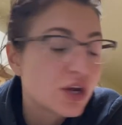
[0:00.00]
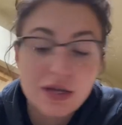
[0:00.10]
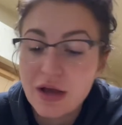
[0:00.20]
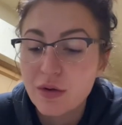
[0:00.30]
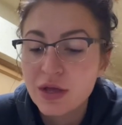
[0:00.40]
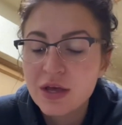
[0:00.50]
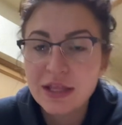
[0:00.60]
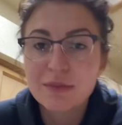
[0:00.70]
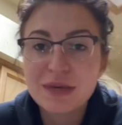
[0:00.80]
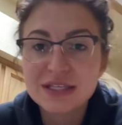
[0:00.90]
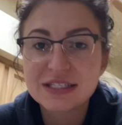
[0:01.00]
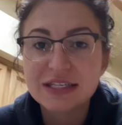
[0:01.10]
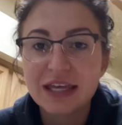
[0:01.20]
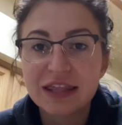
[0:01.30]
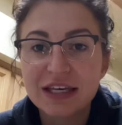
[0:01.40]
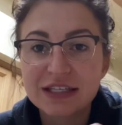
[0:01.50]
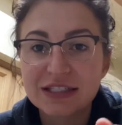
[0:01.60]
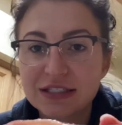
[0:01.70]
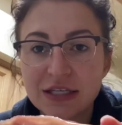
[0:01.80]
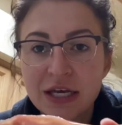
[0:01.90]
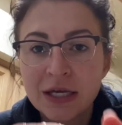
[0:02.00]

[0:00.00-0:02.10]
Now, like pieces like this,